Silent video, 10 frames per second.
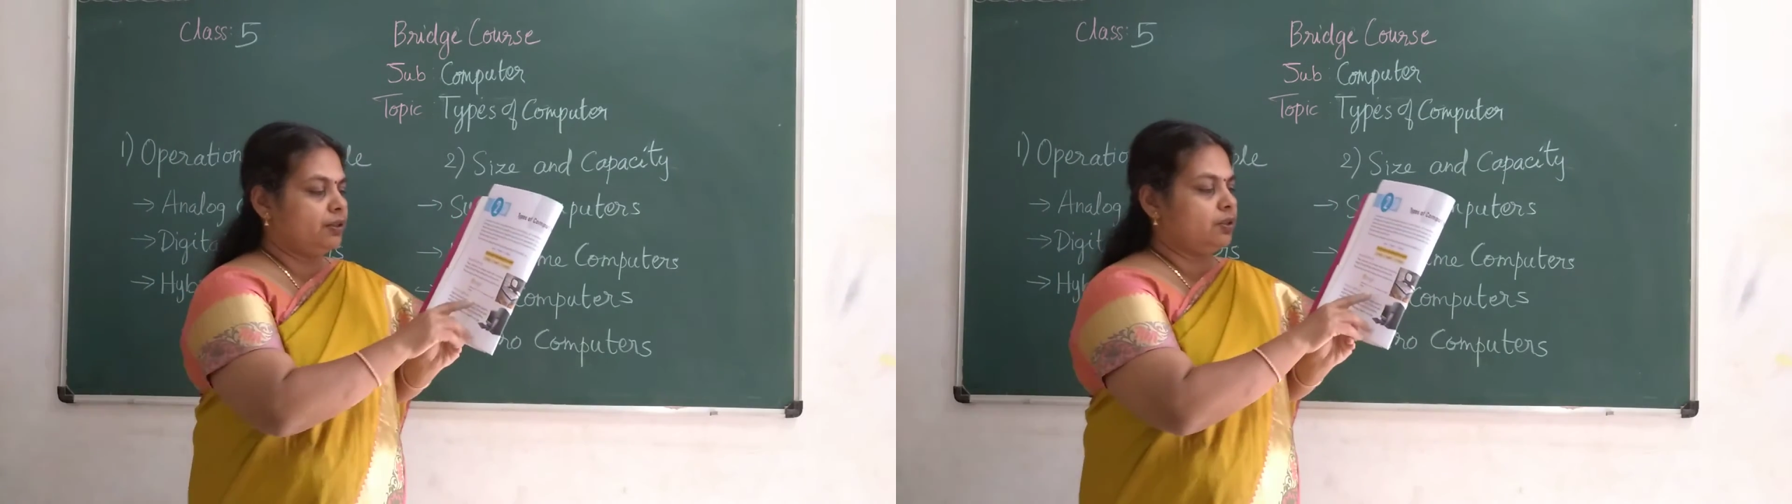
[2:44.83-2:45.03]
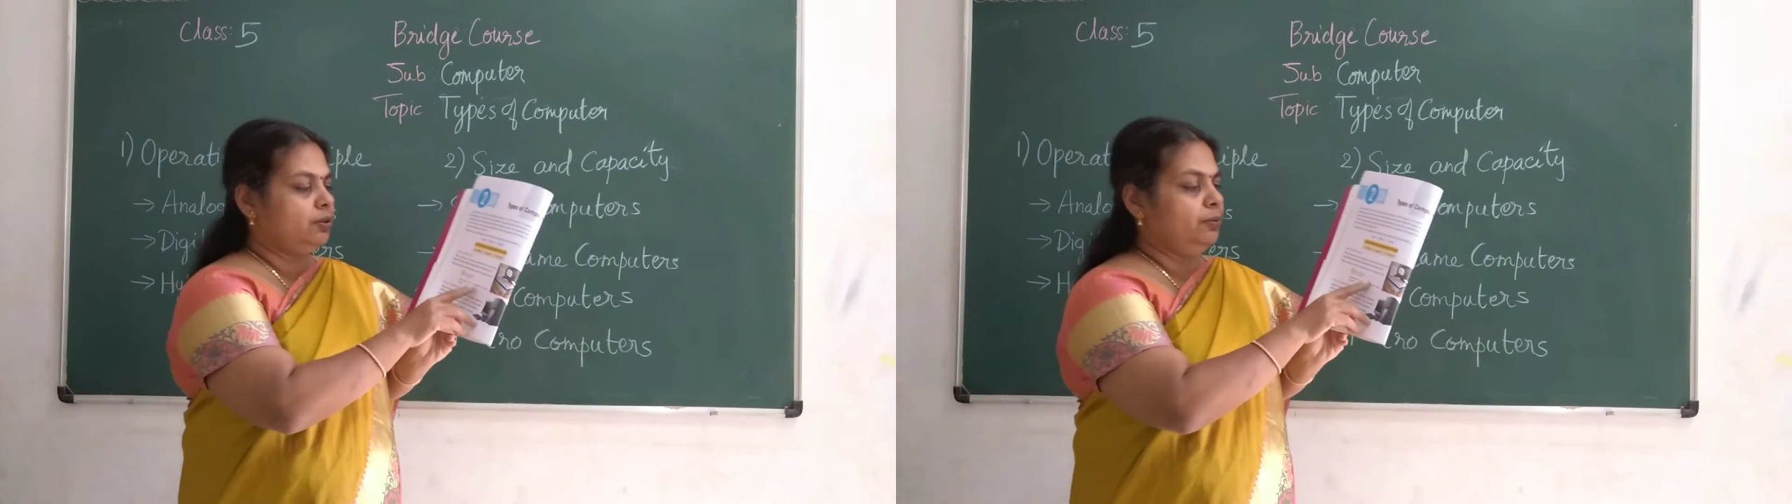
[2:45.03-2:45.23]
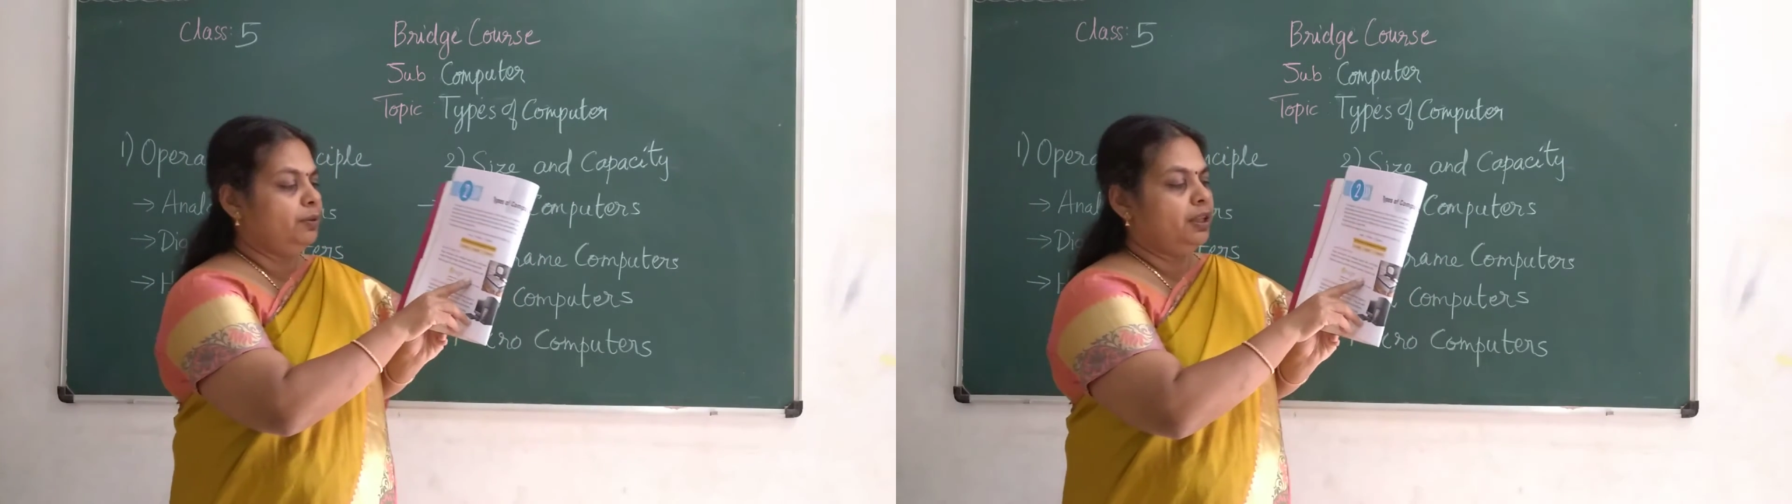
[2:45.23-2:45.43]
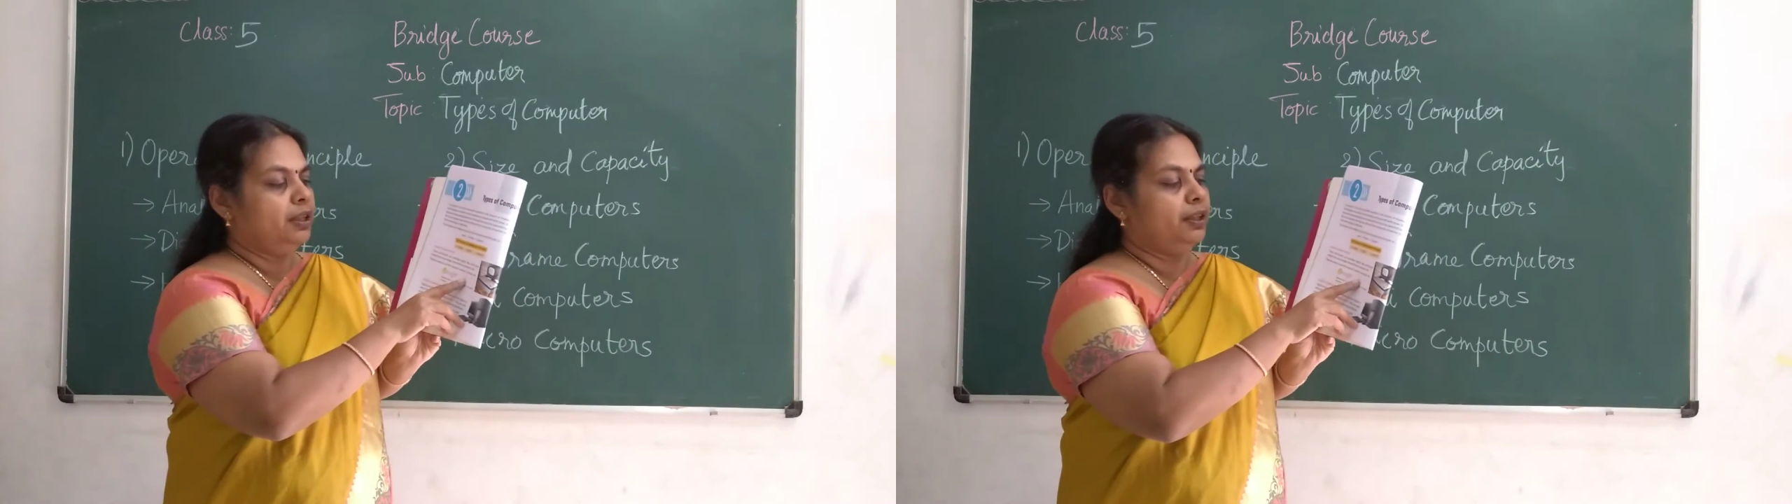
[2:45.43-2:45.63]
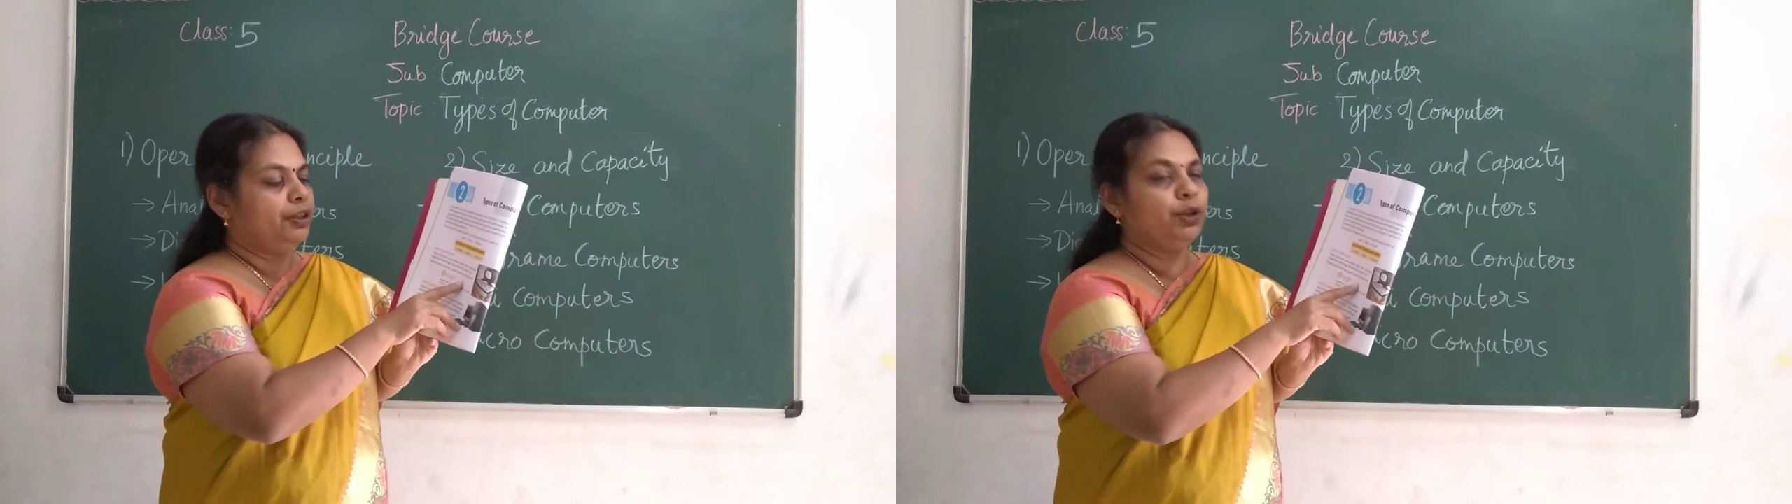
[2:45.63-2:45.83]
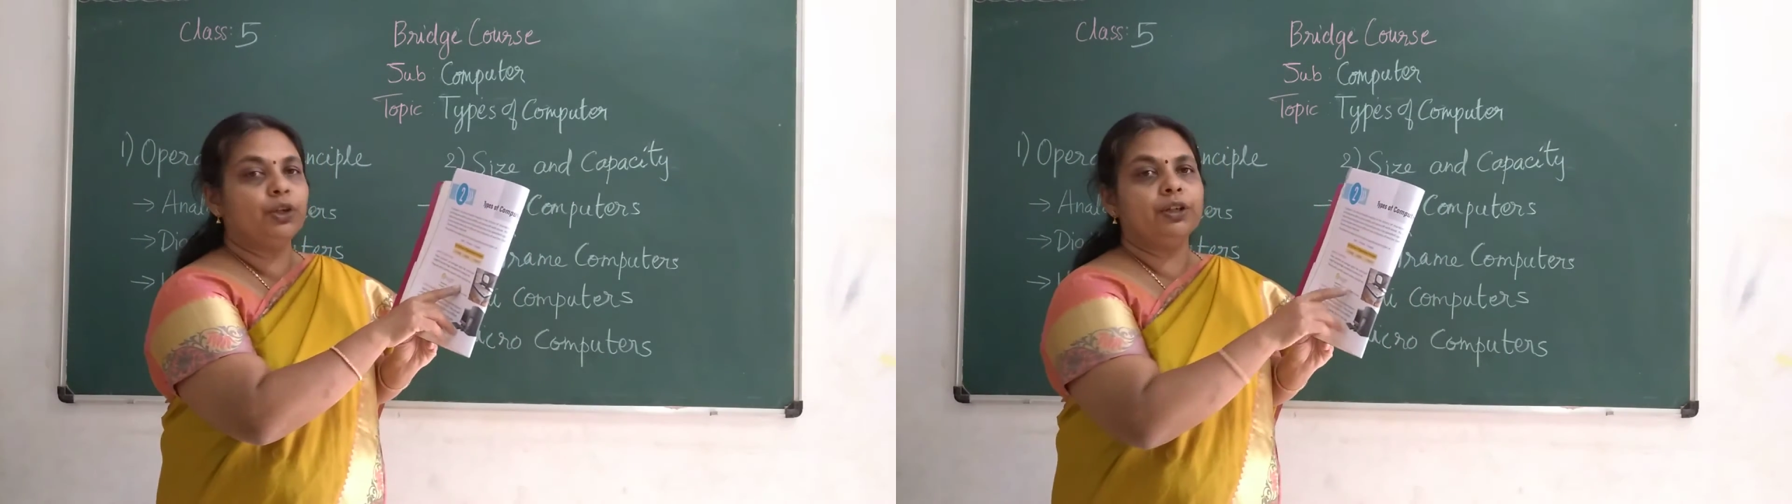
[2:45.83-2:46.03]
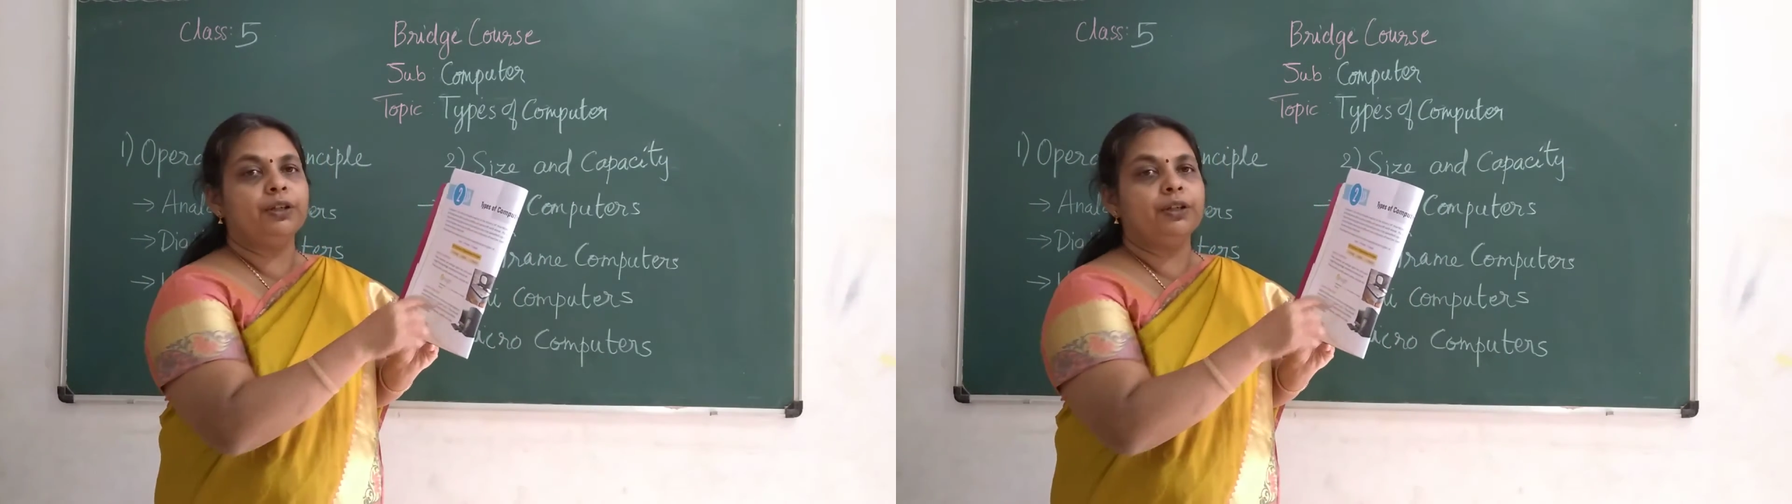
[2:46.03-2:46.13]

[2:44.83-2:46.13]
so your